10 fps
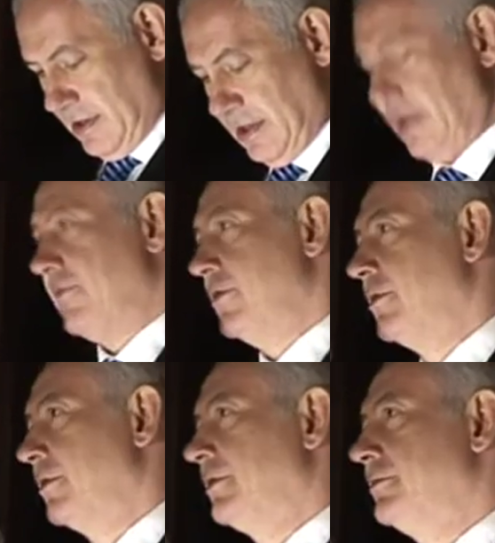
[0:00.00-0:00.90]

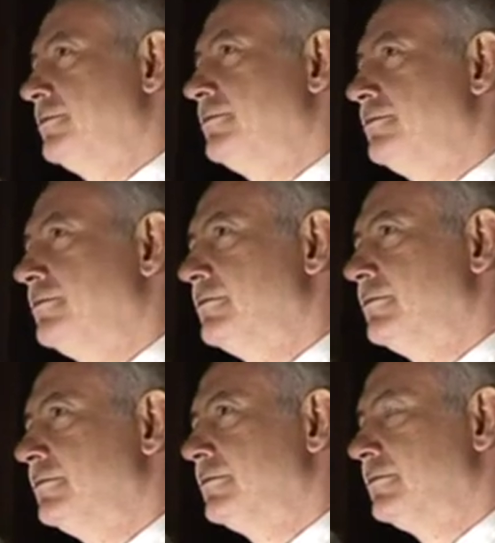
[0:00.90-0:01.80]
Leeuwenhoek,
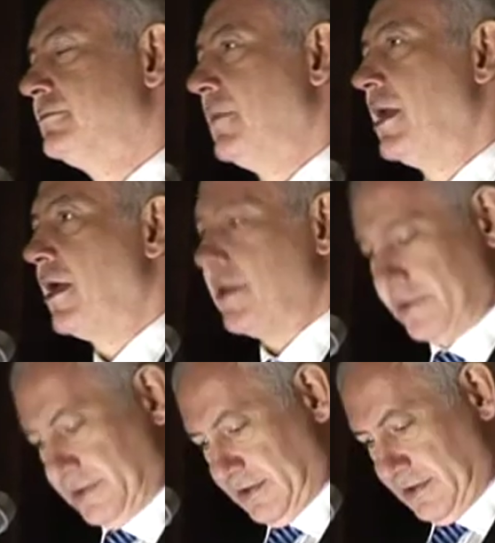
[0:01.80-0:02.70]
many
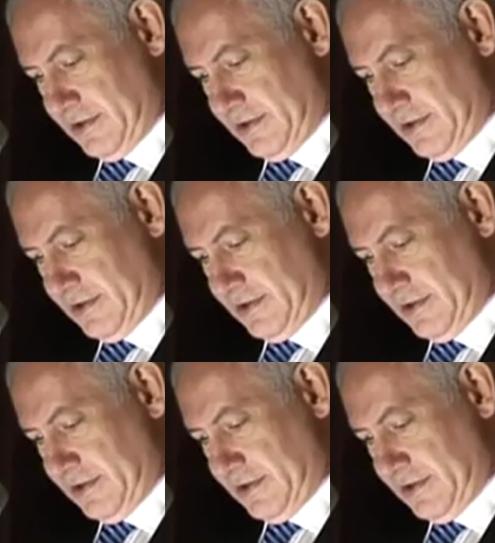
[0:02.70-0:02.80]
others.